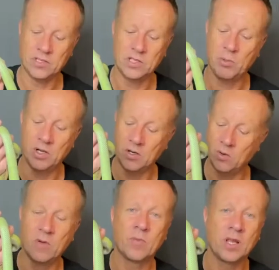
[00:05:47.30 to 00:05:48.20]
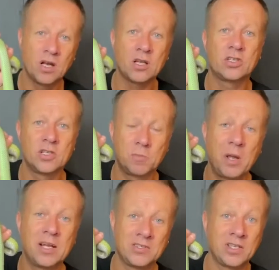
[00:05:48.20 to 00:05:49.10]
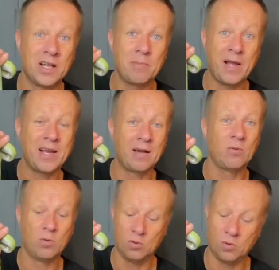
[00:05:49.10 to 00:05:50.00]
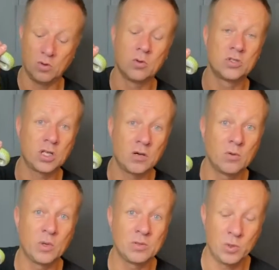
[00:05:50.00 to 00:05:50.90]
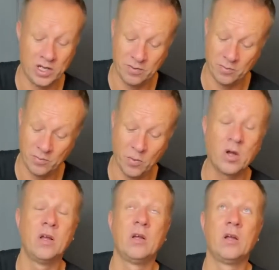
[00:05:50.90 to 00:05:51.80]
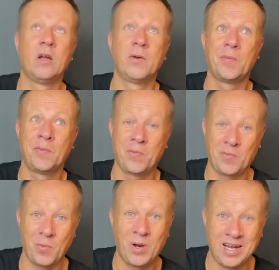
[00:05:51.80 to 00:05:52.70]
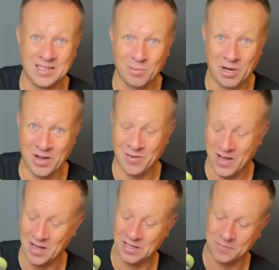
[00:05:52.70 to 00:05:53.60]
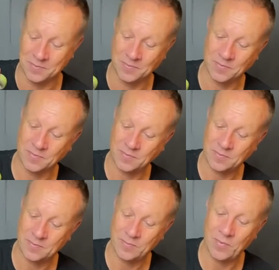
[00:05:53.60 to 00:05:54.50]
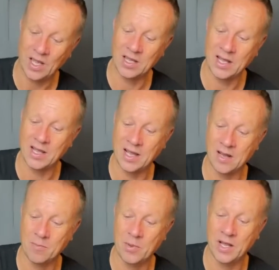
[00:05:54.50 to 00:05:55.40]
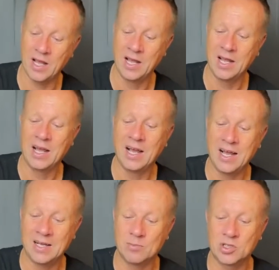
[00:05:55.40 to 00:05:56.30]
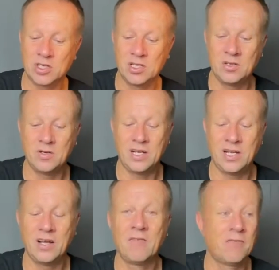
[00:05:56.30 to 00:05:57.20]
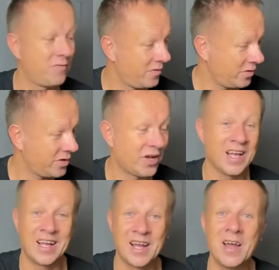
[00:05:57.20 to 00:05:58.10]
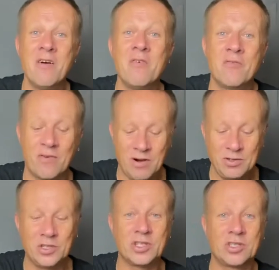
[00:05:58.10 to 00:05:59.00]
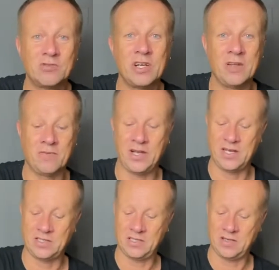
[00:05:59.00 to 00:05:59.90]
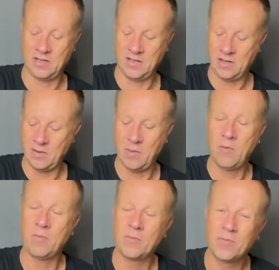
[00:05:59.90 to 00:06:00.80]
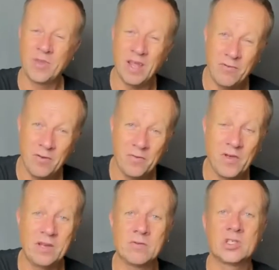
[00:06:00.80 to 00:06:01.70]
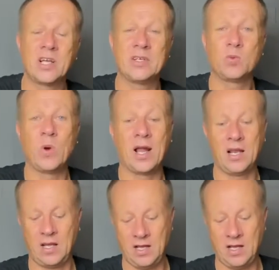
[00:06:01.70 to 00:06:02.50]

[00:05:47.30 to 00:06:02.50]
typical gluttonous pigs that they're made out, or we're led to believe they are. They can be absolutely, good night again, ferocious greedy feeders. If you feed your snakes well,